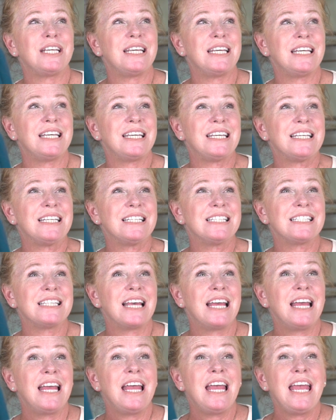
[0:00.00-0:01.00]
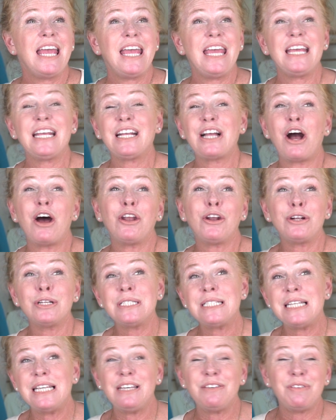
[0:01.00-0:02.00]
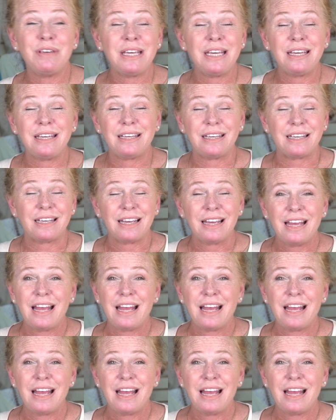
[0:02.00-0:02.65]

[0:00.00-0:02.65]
is it got on TV.